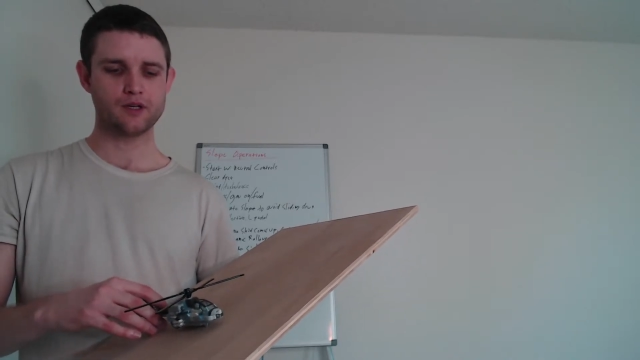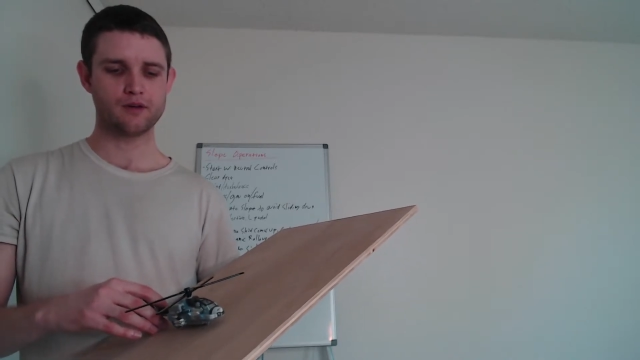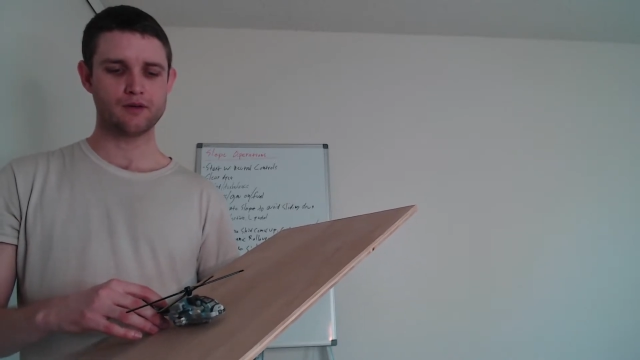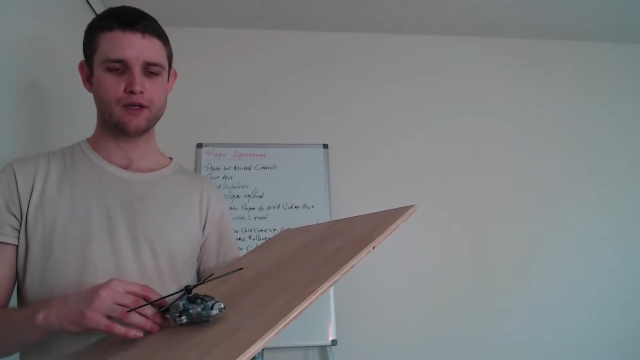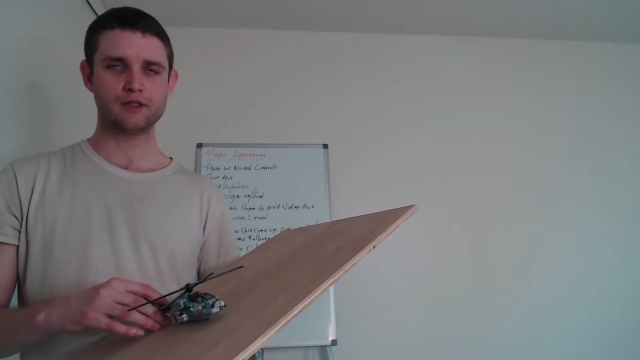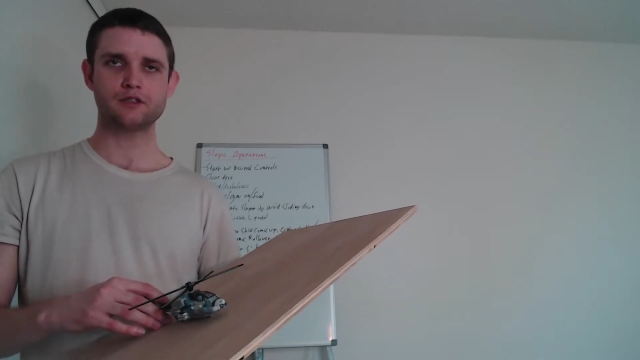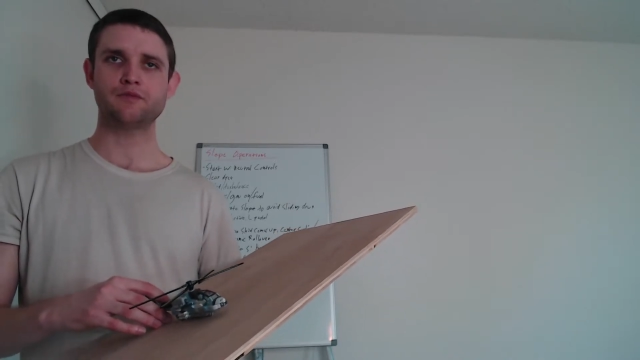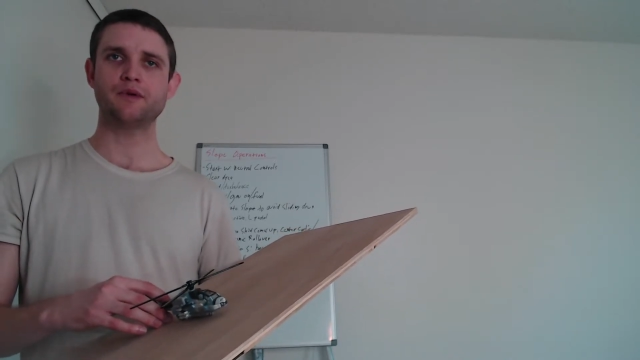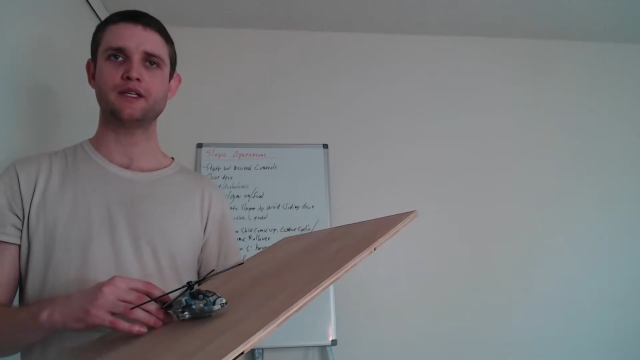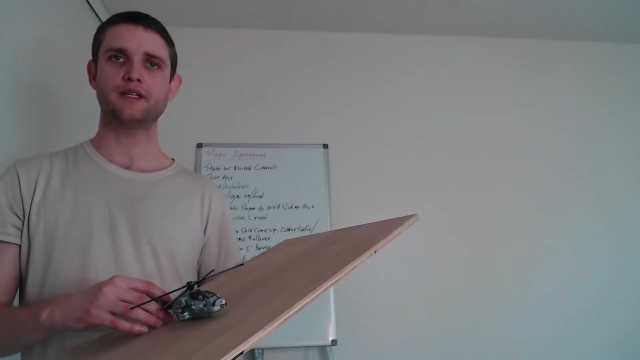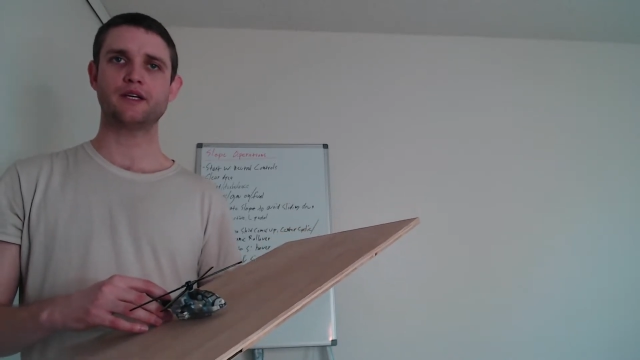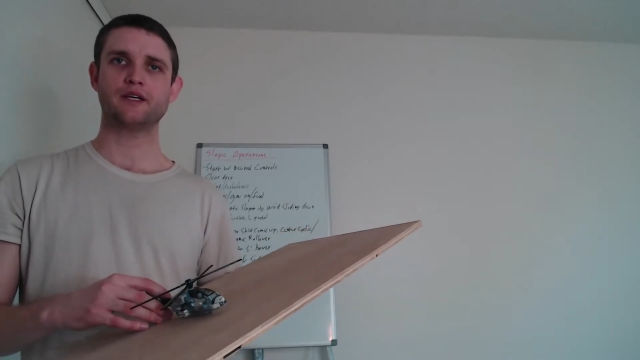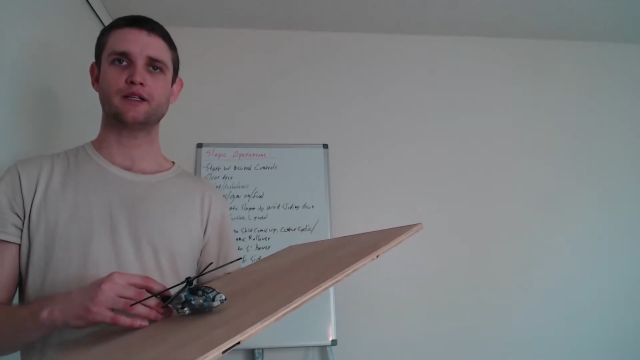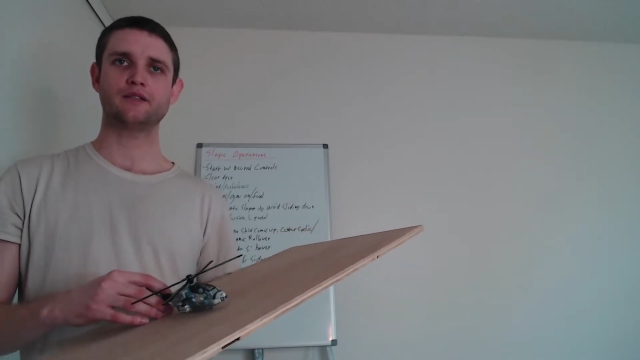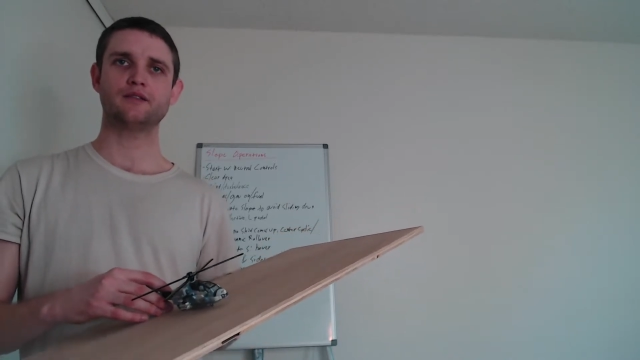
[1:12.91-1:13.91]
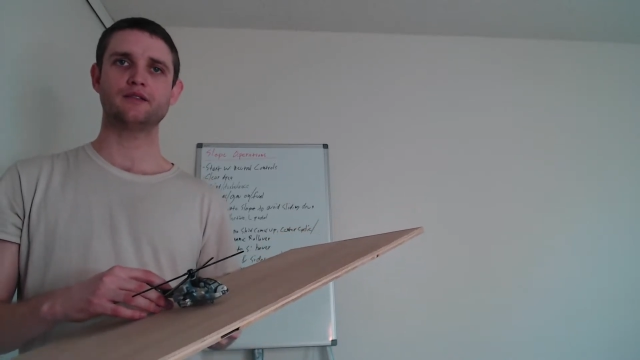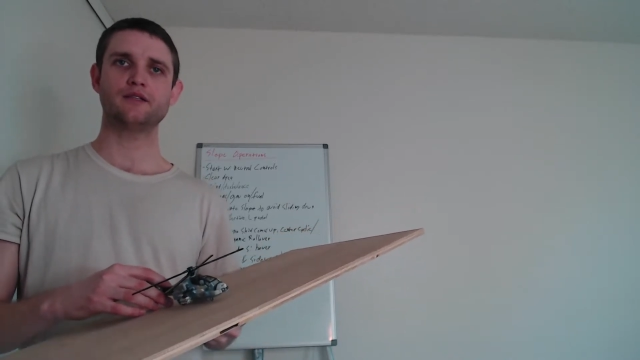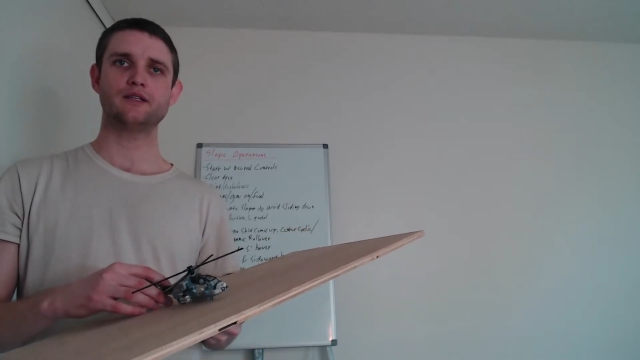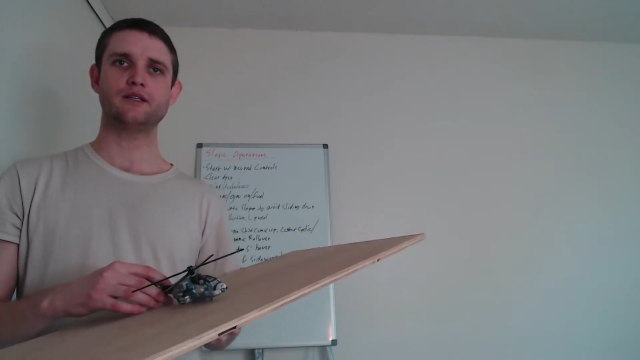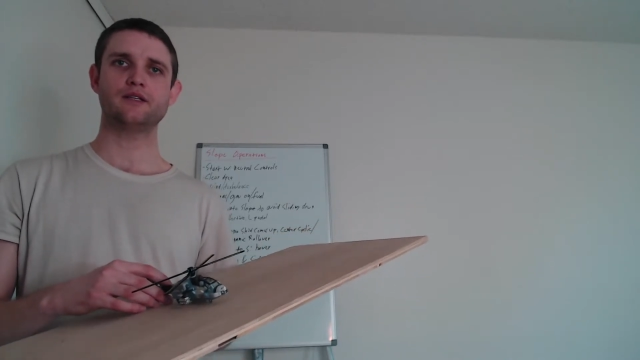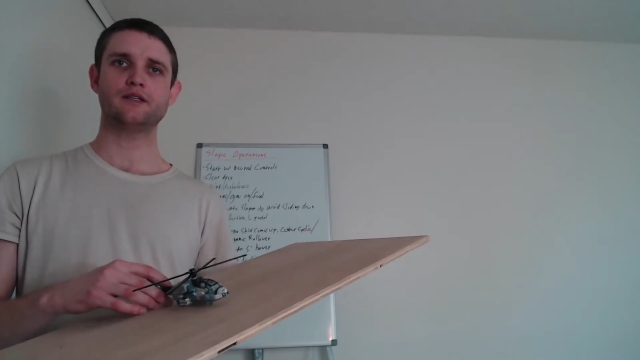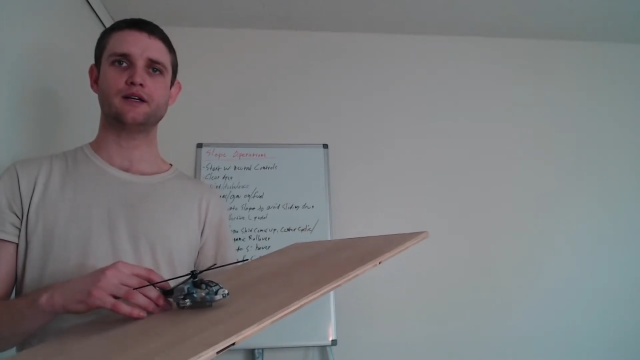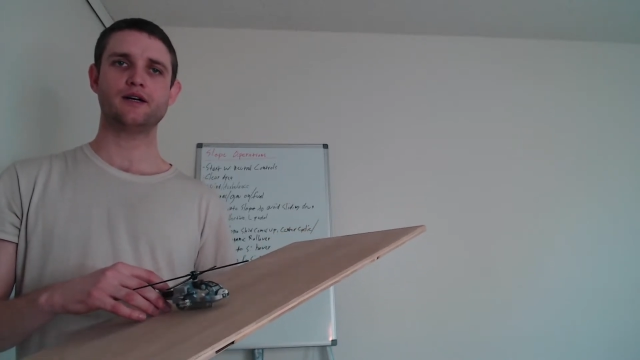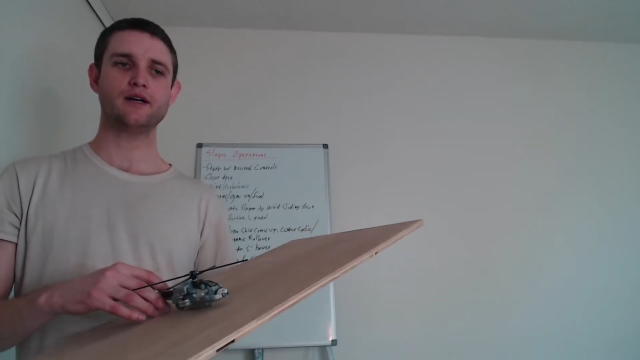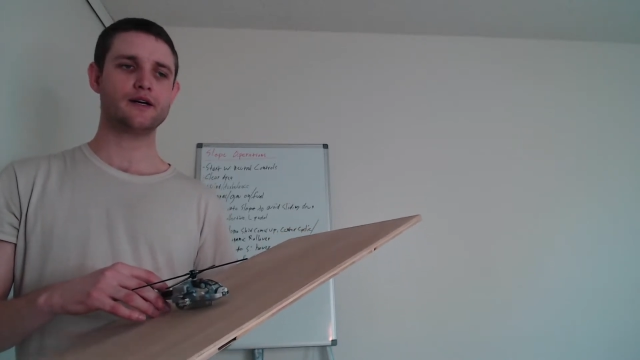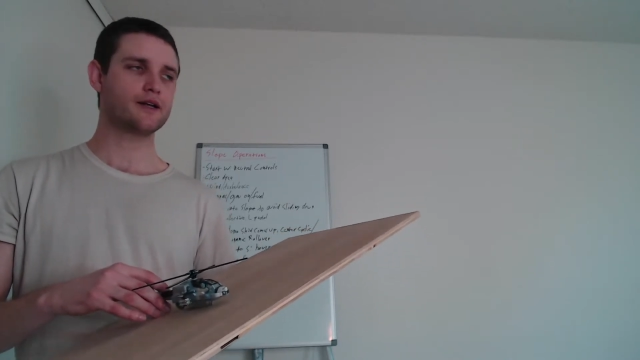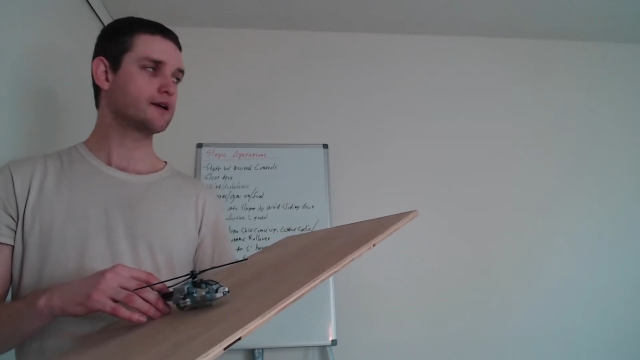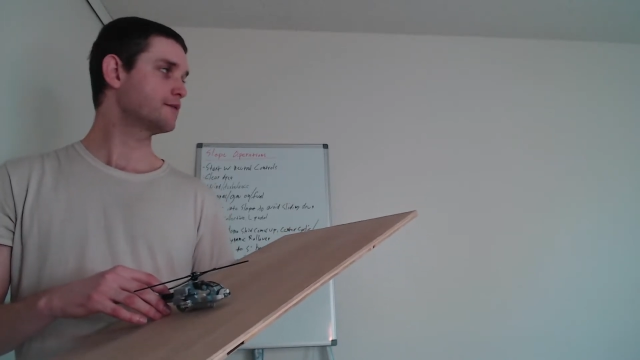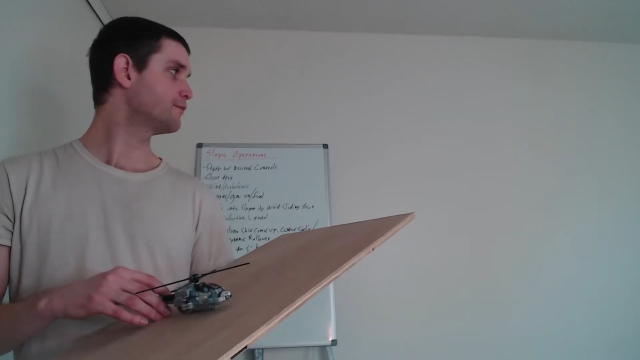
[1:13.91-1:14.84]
Well, to maintain the heading.